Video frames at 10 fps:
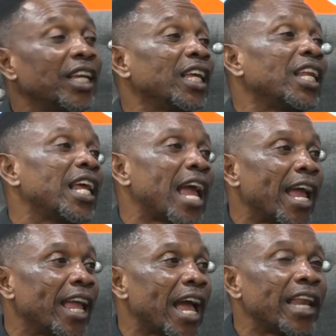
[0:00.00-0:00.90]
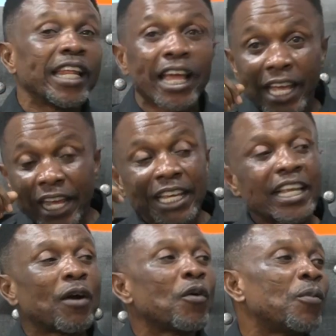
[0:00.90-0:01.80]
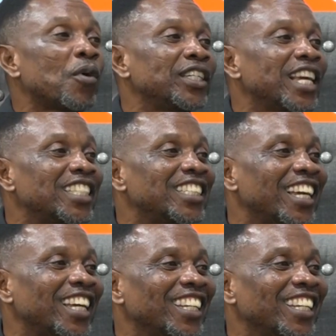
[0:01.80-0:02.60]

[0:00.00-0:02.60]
ye de ya ya de yankopon je je yen